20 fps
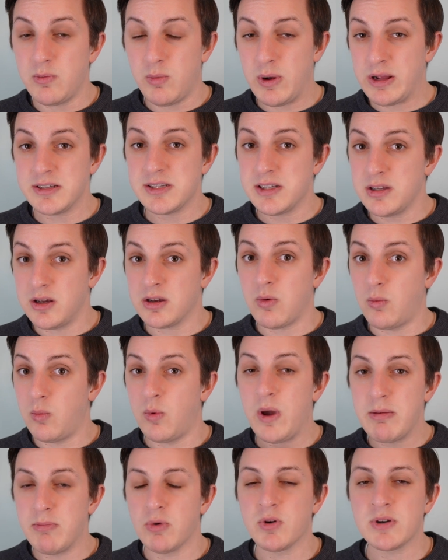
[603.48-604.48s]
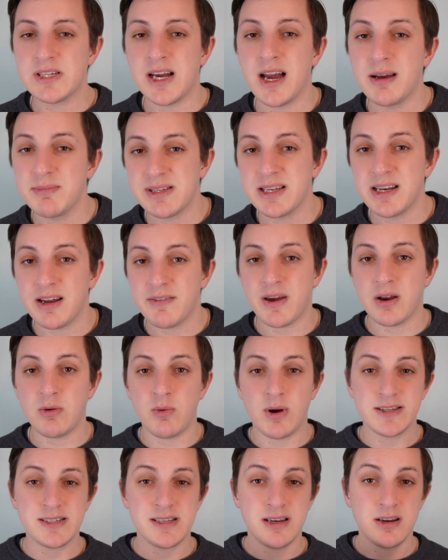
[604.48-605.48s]
Whale to Look way more times than I've had
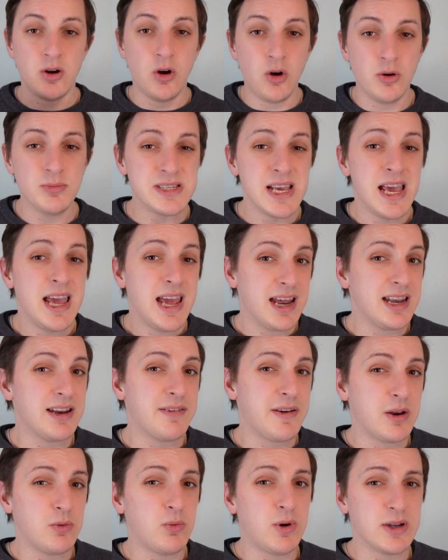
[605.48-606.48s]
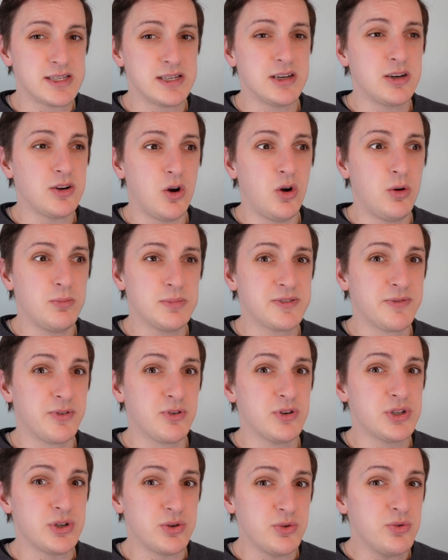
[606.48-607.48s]
Watson and Holmes, and I've had Watson and Holmes
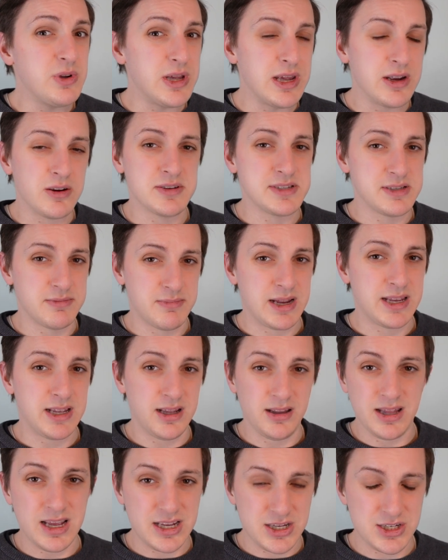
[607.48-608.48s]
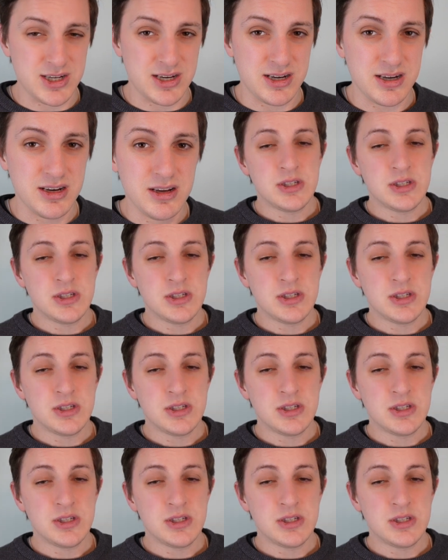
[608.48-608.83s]
for 2 years in my collection.